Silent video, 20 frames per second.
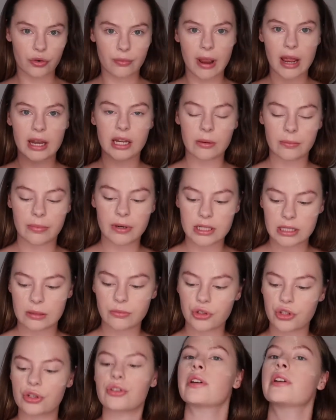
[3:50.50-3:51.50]
remaining bits
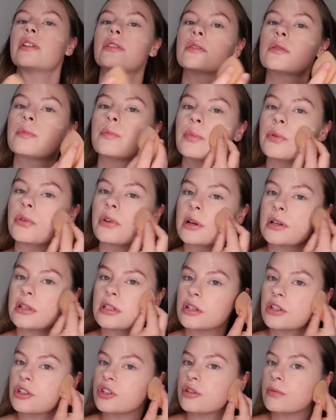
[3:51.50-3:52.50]
I'm just going to
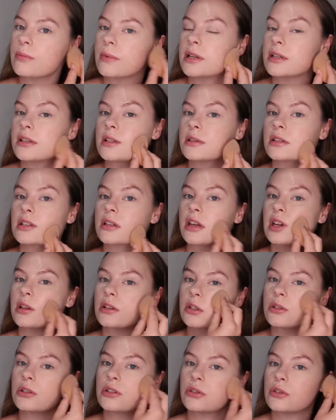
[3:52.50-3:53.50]
press into my
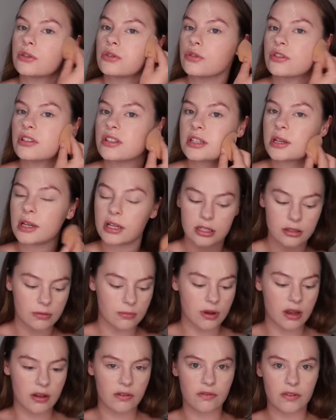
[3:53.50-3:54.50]
skin to set
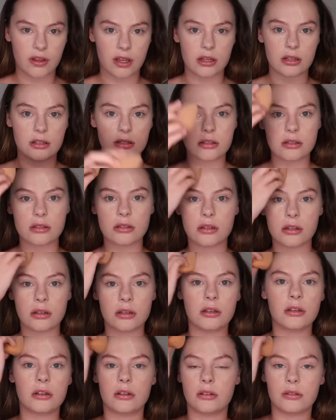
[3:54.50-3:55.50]
my face.
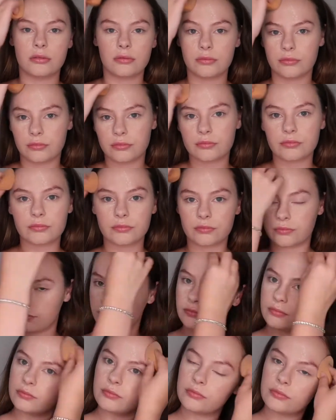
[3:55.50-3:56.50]

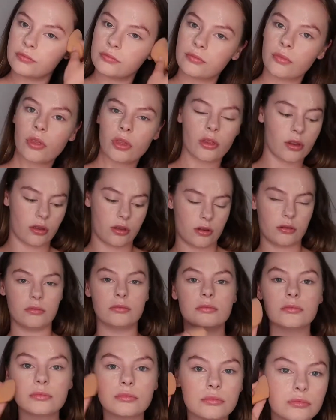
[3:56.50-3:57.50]
Yeah, no, I don't